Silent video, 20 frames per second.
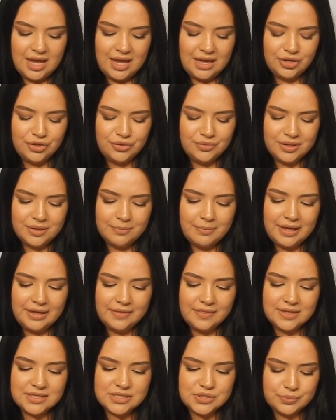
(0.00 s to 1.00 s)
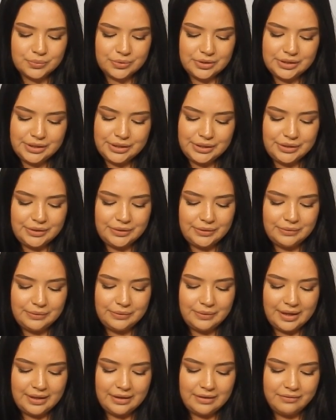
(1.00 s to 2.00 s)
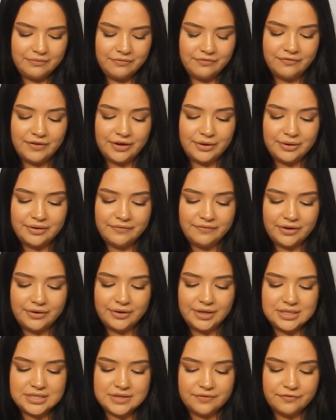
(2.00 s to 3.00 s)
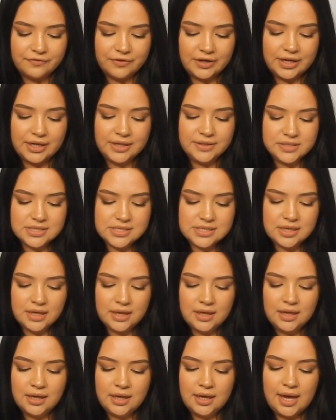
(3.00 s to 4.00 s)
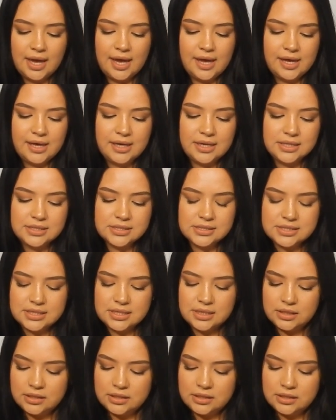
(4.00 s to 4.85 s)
And you can make this really cute and very, very different. And